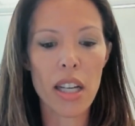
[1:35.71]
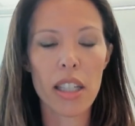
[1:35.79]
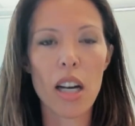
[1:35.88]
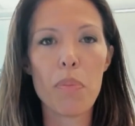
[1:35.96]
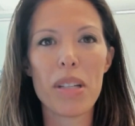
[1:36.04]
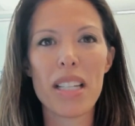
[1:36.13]

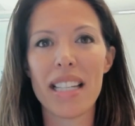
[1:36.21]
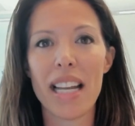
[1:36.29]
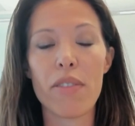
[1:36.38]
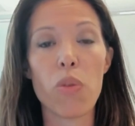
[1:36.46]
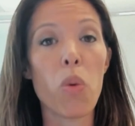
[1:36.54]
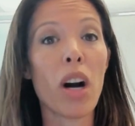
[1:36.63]
companies that
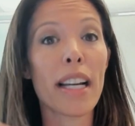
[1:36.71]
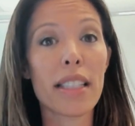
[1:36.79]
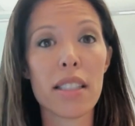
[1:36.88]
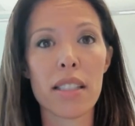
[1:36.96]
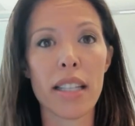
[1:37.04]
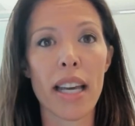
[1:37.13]
have wide
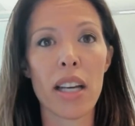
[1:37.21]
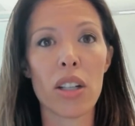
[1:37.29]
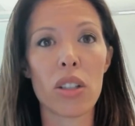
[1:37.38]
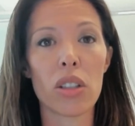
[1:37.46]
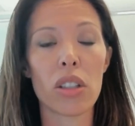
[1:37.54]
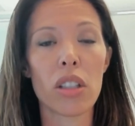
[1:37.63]

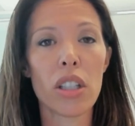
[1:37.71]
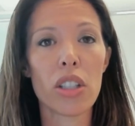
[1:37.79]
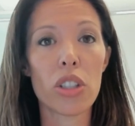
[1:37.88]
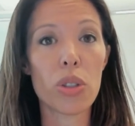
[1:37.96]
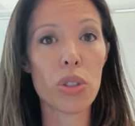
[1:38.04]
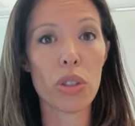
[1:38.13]
scale
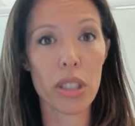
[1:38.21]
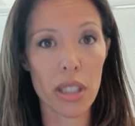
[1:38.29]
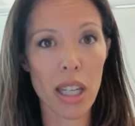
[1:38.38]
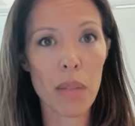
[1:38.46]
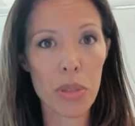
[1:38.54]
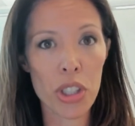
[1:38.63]
user
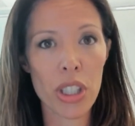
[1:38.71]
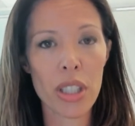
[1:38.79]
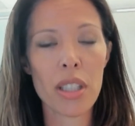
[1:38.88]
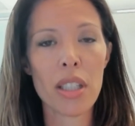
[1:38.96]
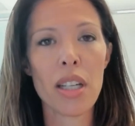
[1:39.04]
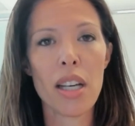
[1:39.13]

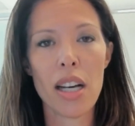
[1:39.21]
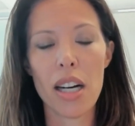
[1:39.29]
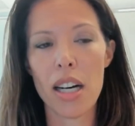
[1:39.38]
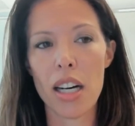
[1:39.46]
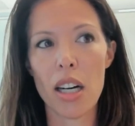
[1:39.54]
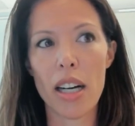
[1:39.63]
adoption
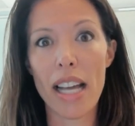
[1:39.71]
uh,